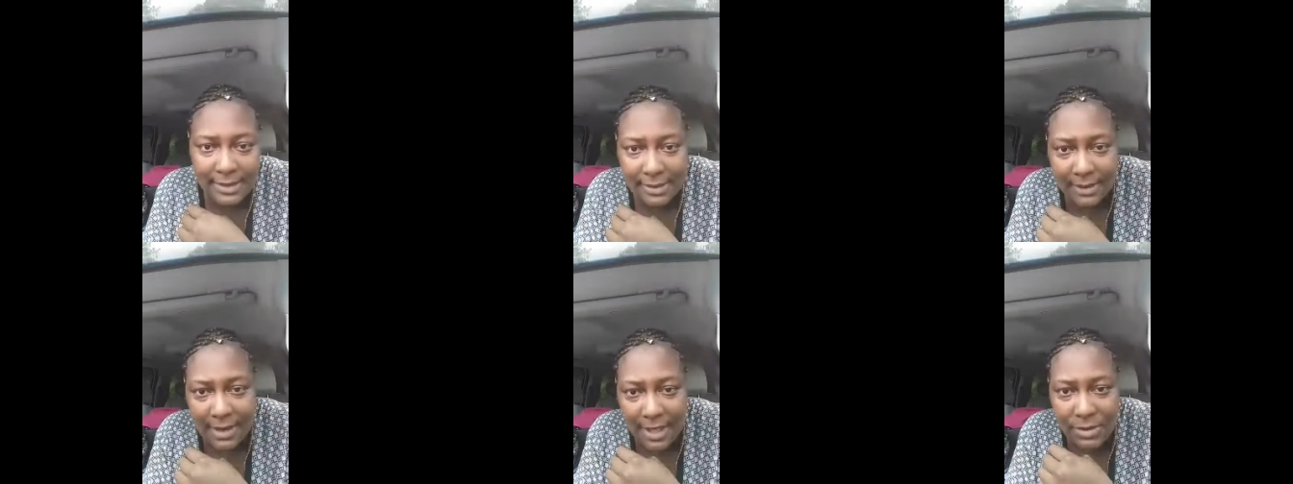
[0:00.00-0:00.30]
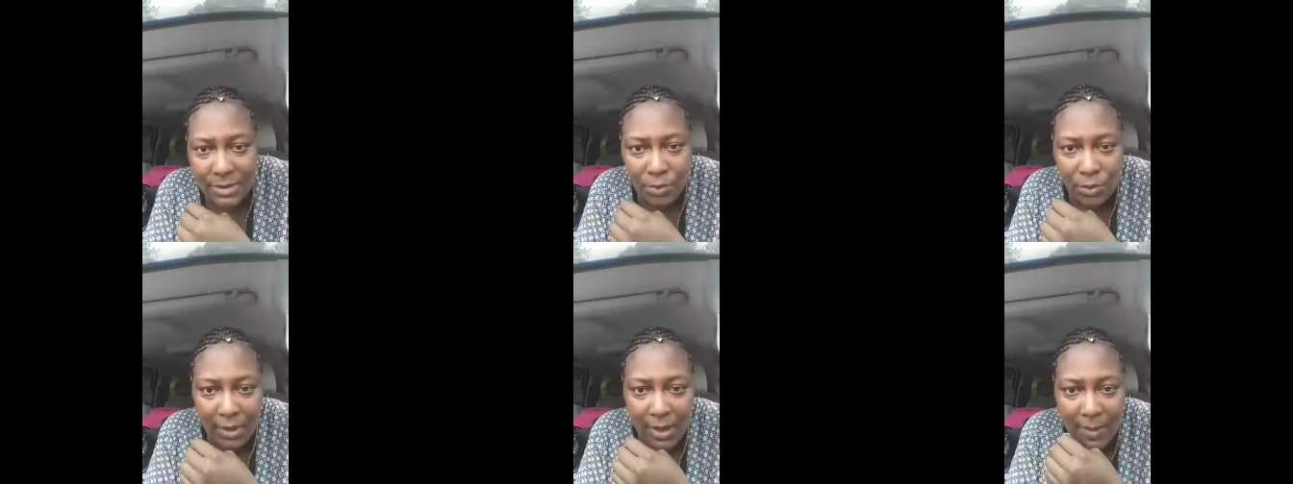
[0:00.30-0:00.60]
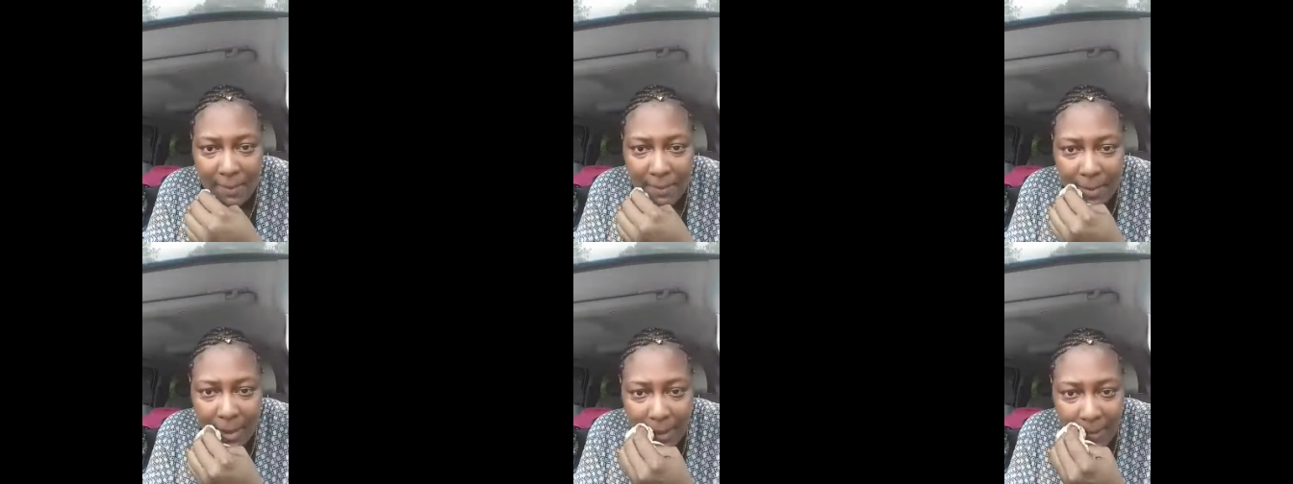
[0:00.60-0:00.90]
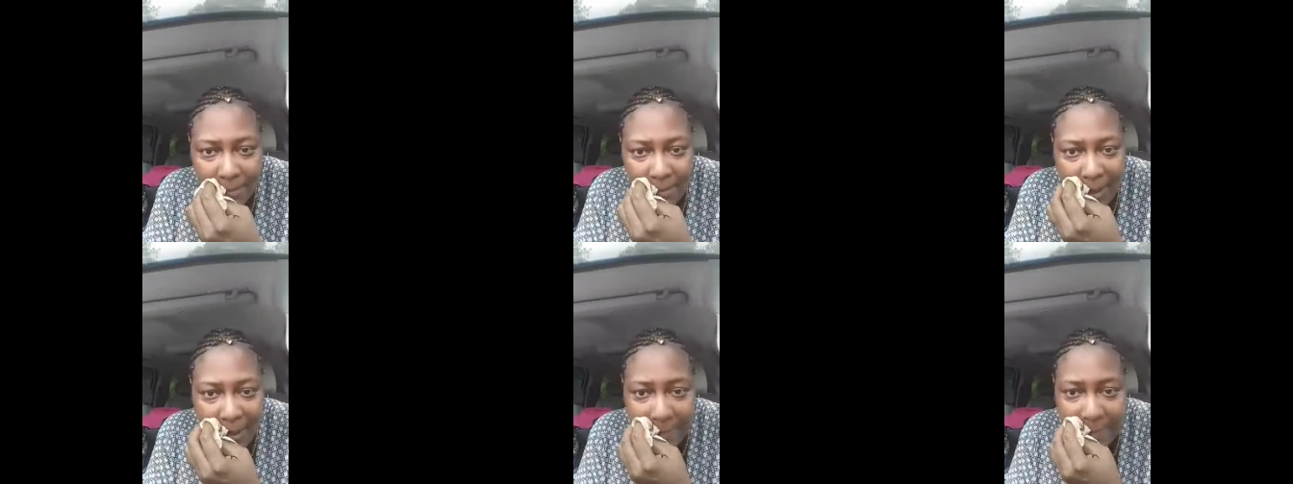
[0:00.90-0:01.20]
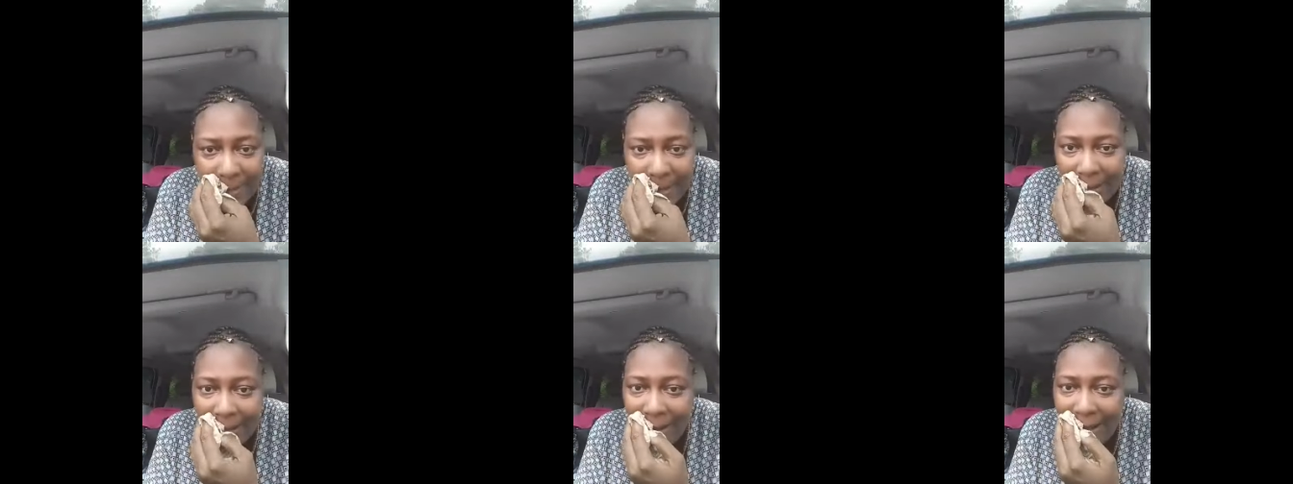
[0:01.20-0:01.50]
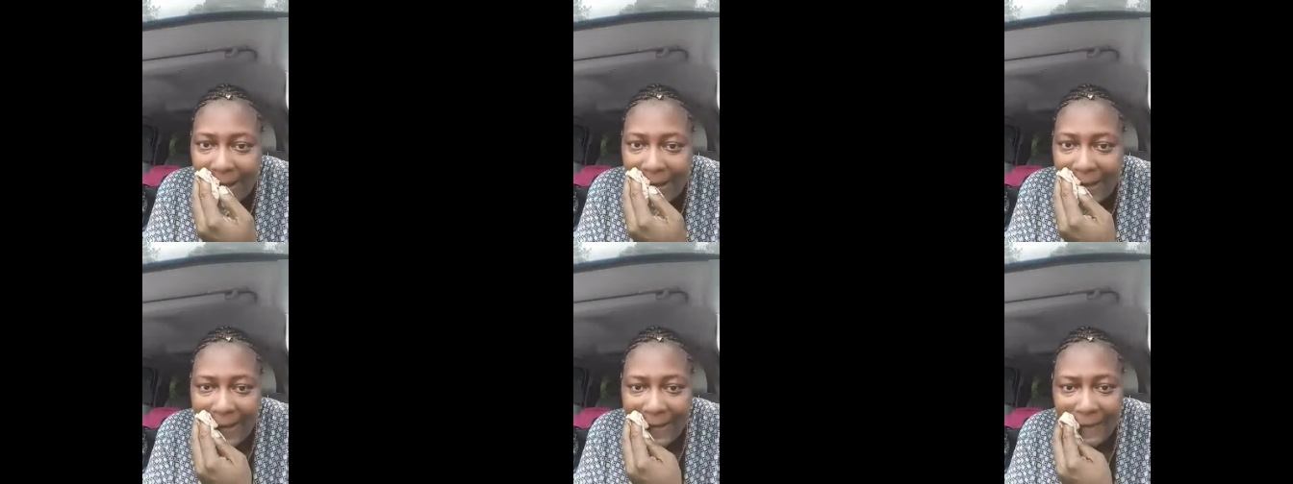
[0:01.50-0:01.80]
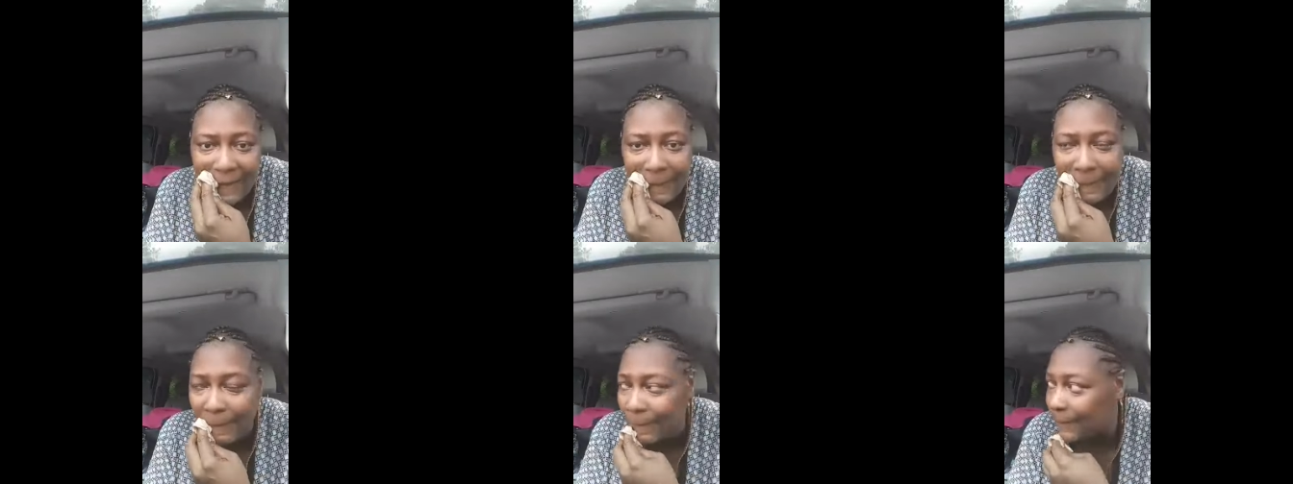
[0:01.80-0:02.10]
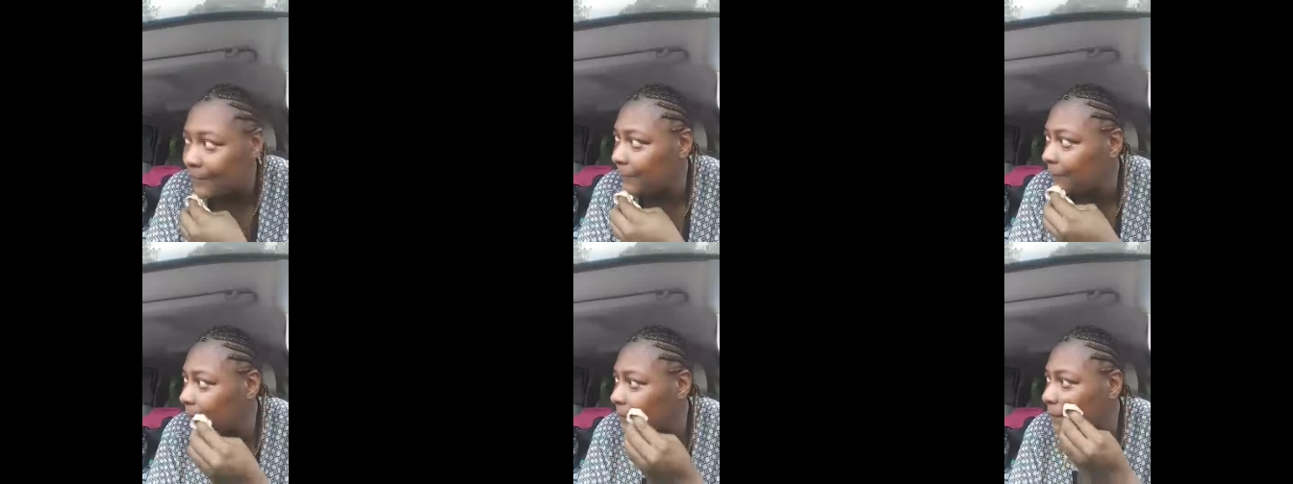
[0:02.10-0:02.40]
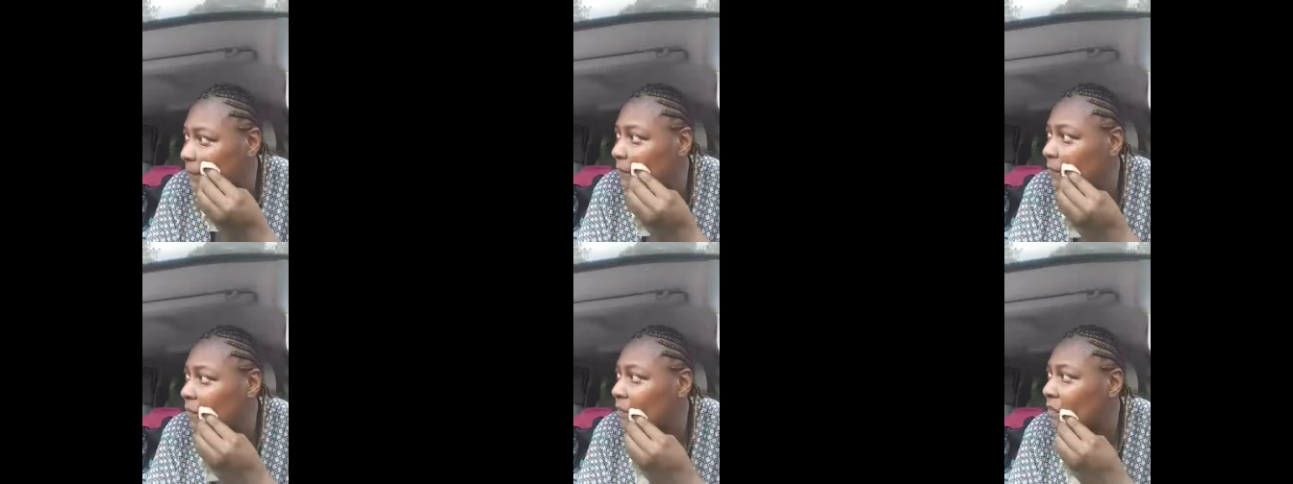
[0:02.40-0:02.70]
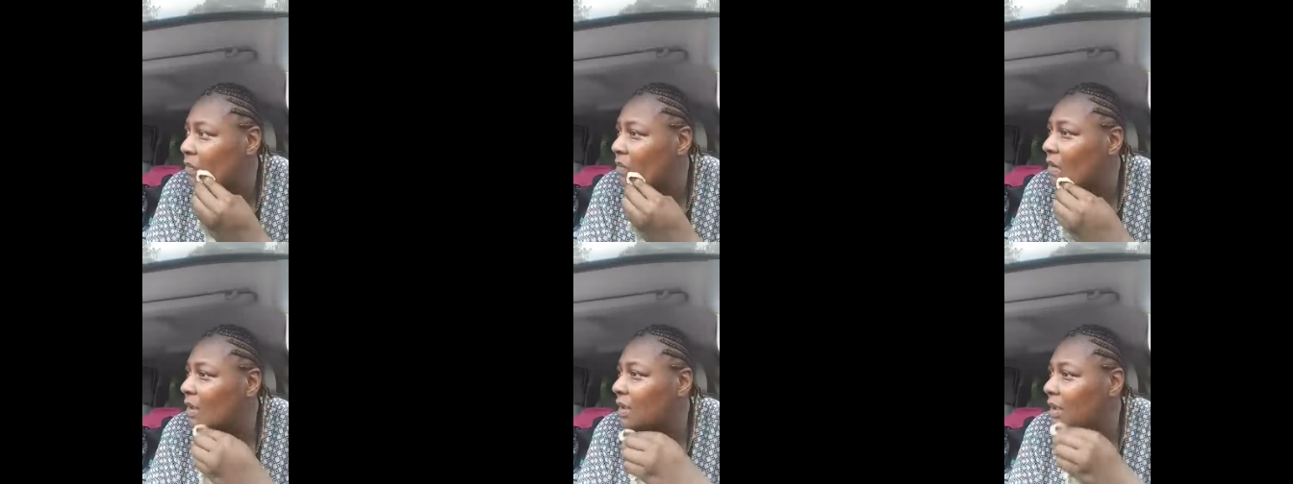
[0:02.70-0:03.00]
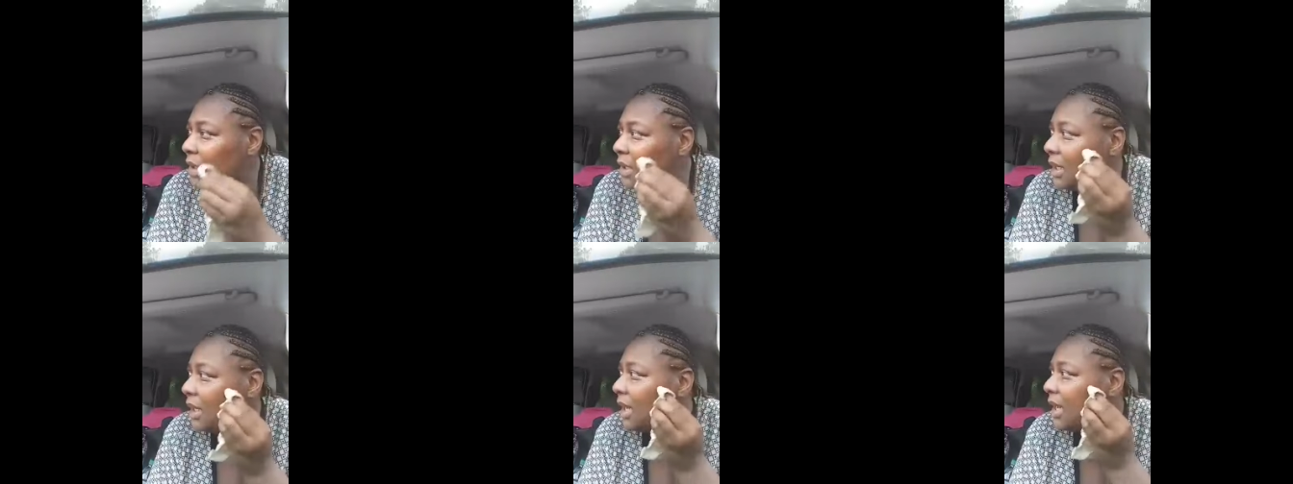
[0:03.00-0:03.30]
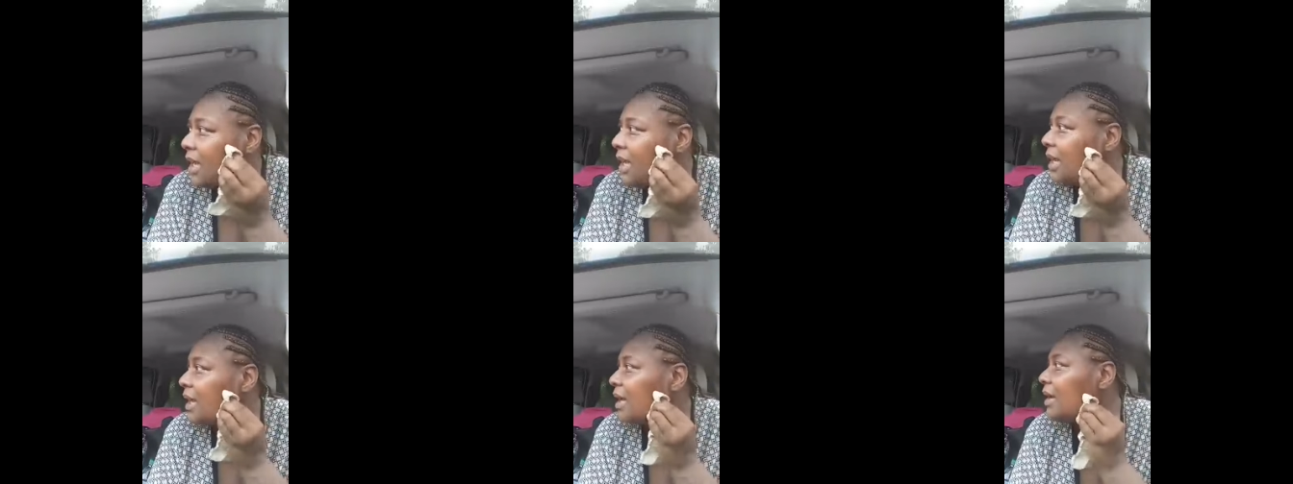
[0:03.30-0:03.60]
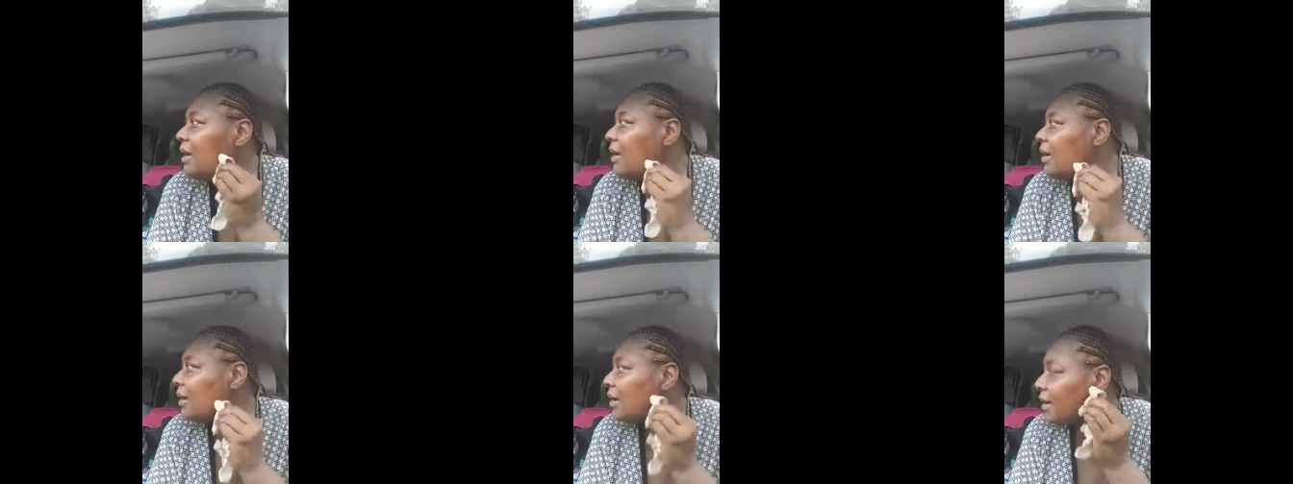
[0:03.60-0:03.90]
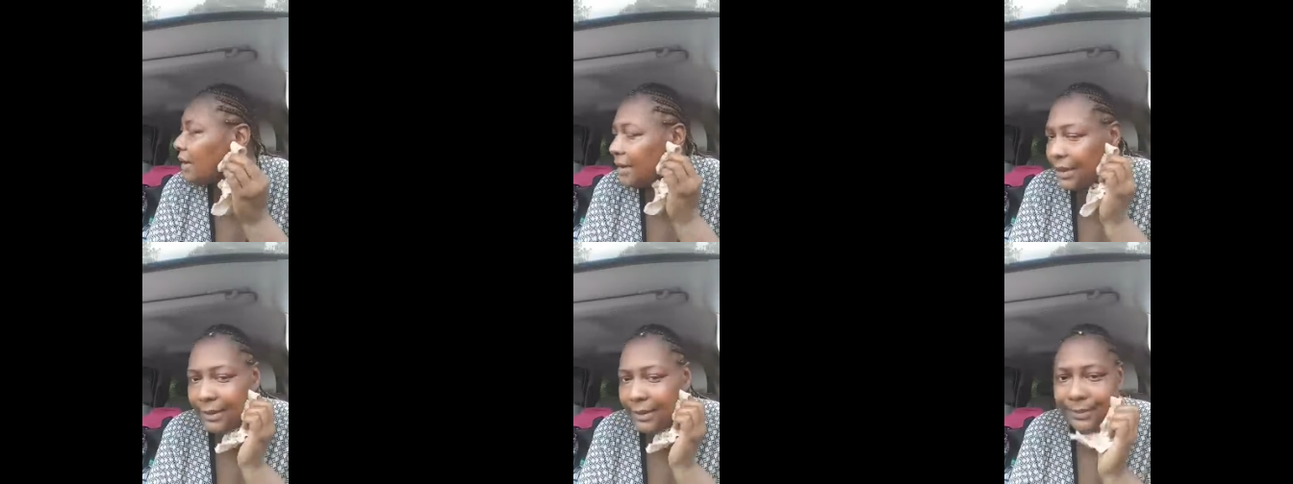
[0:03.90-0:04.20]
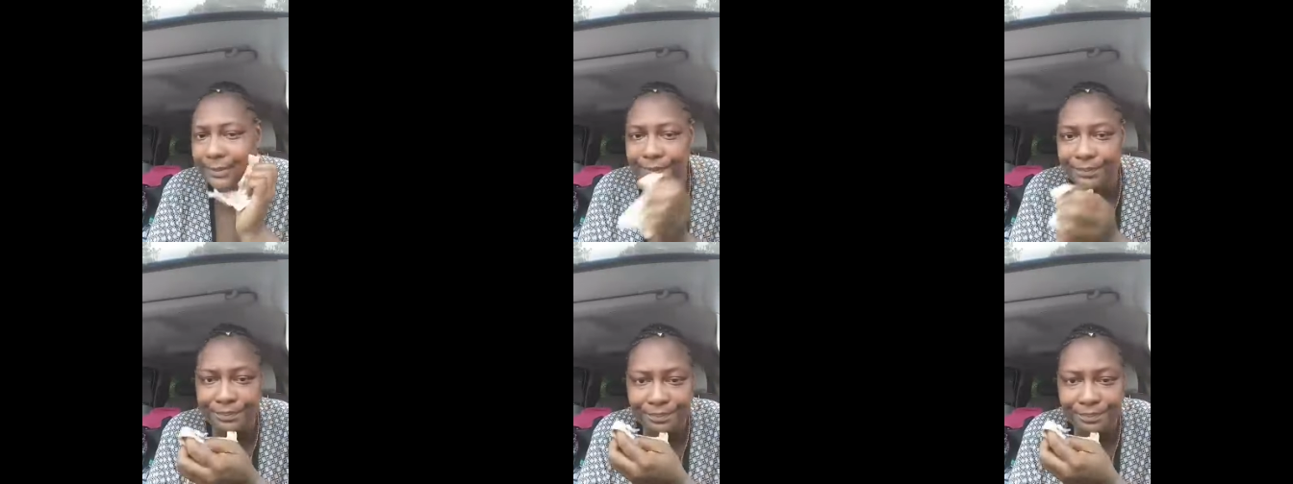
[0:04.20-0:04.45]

So that's where I'm at, baby, in Atlanta. Yeah, honey.